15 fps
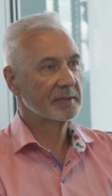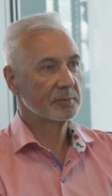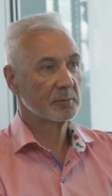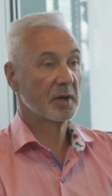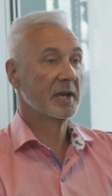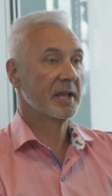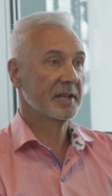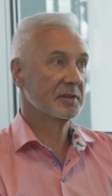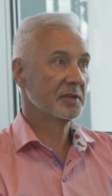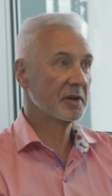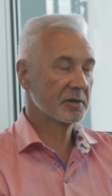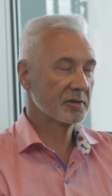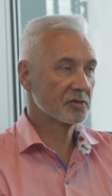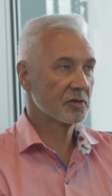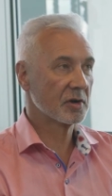Well, I had no
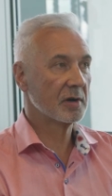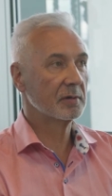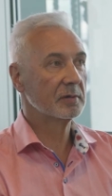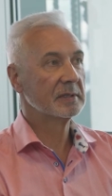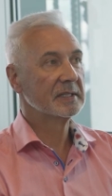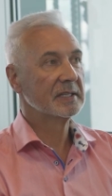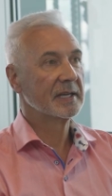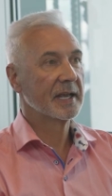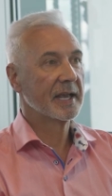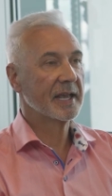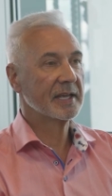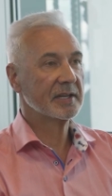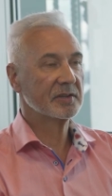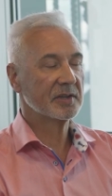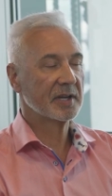control. Yeah.
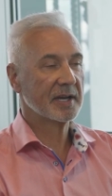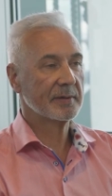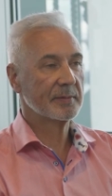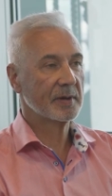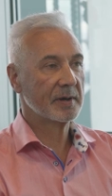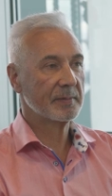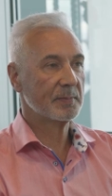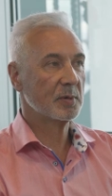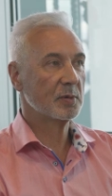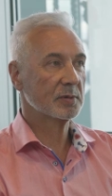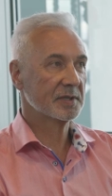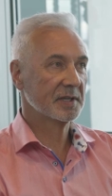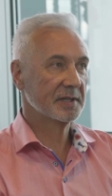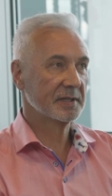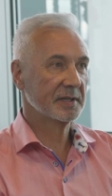And um, I
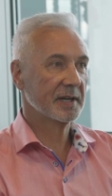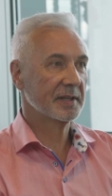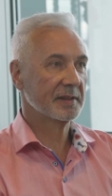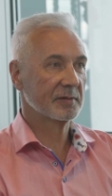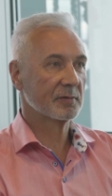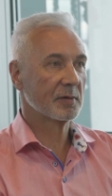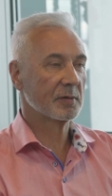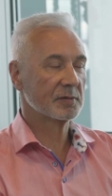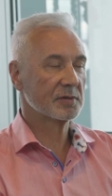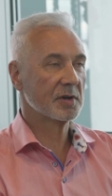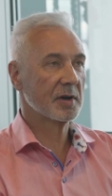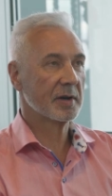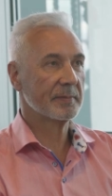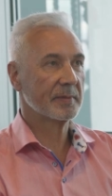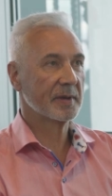bought in at the wrong
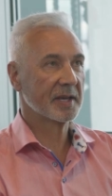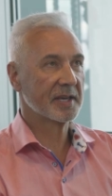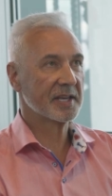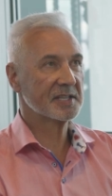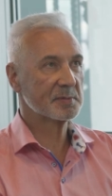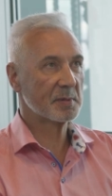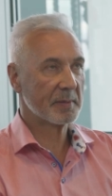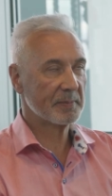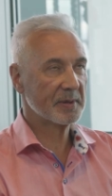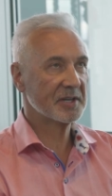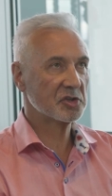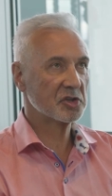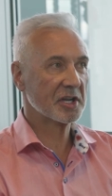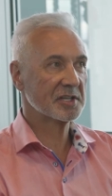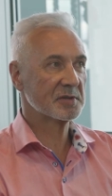time against my better
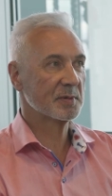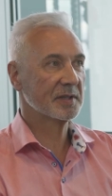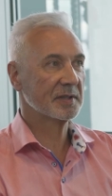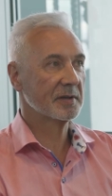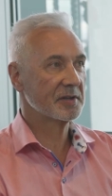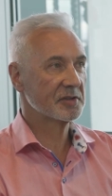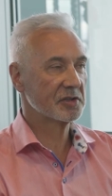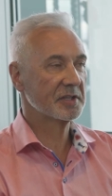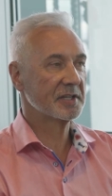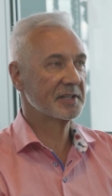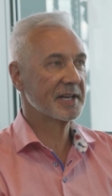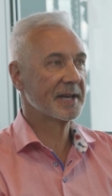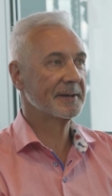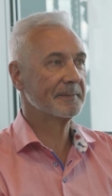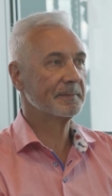judgment. I shouldn't have
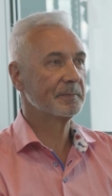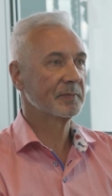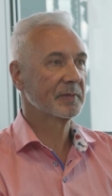done it.